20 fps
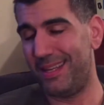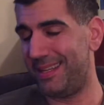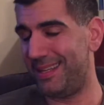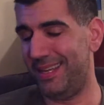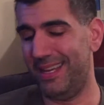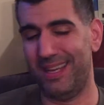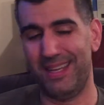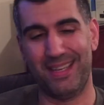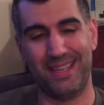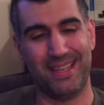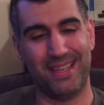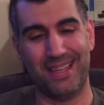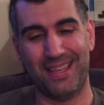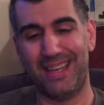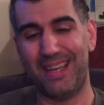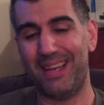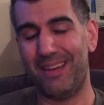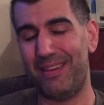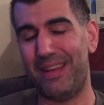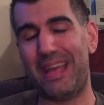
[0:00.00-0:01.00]

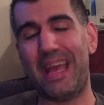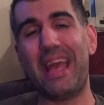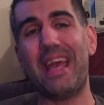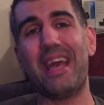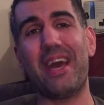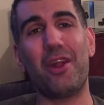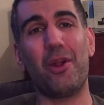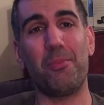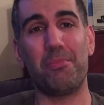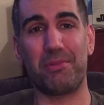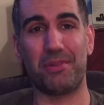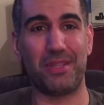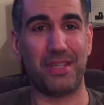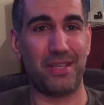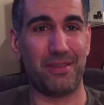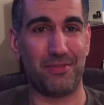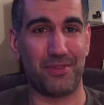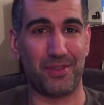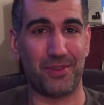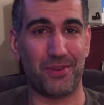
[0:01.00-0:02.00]
A, I don't
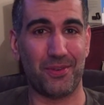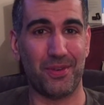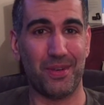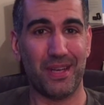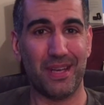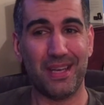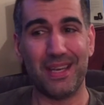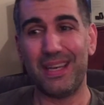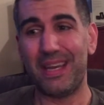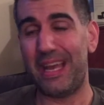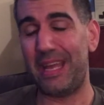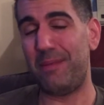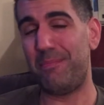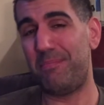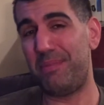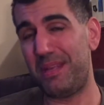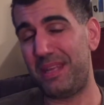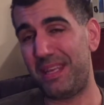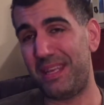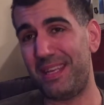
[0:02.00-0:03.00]
believe you. And
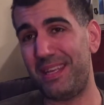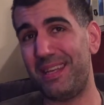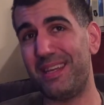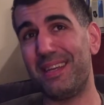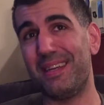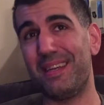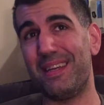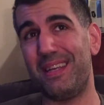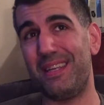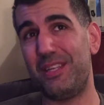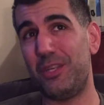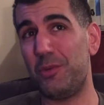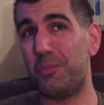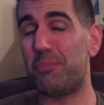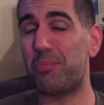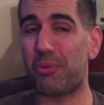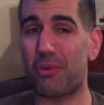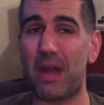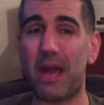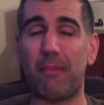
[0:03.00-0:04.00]
B, you'd
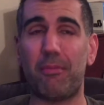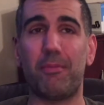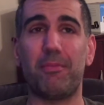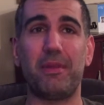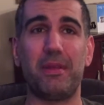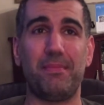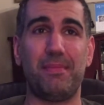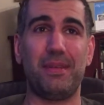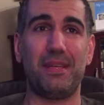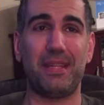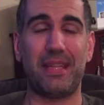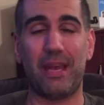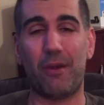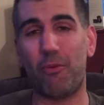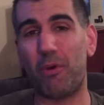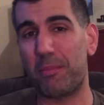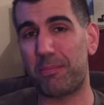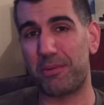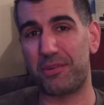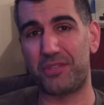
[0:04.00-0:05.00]
probably be in that
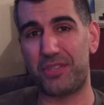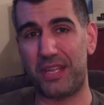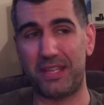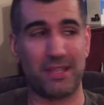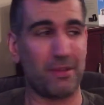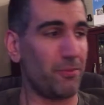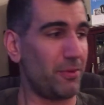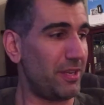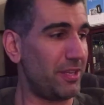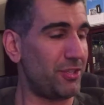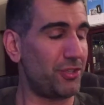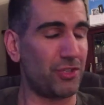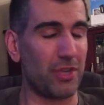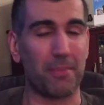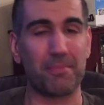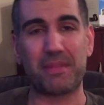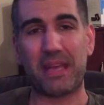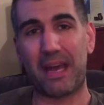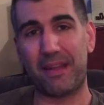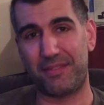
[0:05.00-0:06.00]
1% that would have
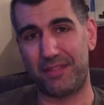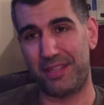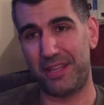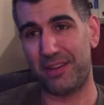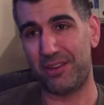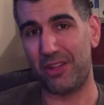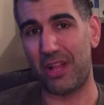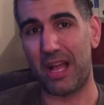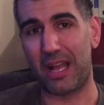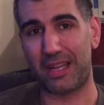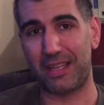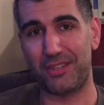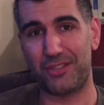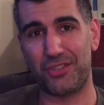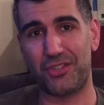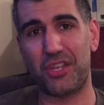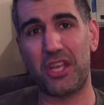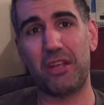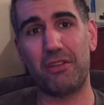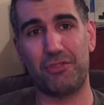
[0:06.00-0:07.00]
jumped out the airlock and
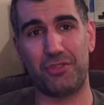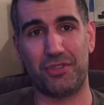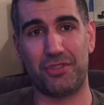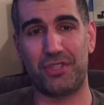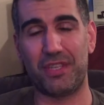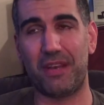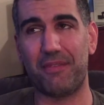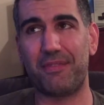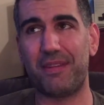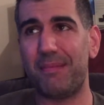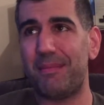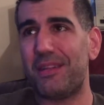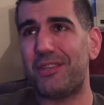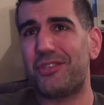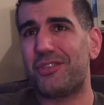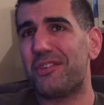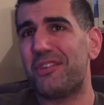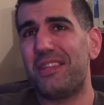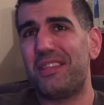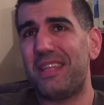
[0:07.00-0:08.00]
just killed yourself. And I'm not
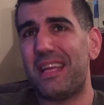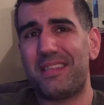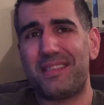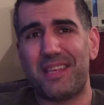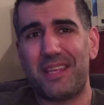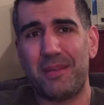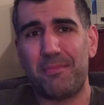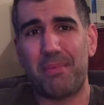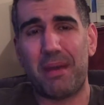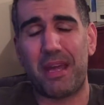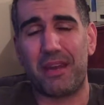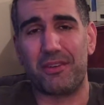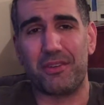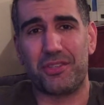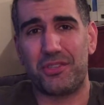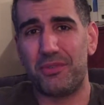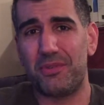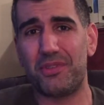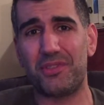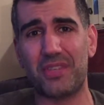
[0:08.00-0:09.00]
sure that that's any better.
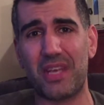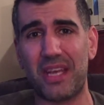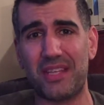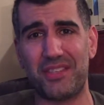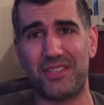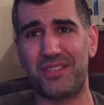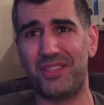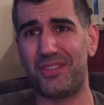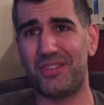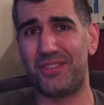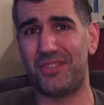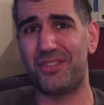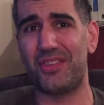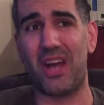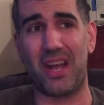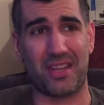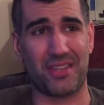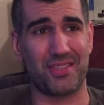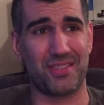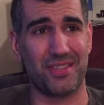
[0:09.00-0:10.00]
Suicide still
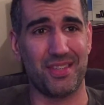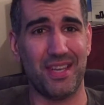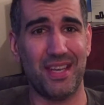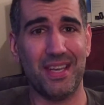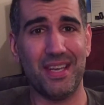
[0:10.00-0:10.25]
sucks.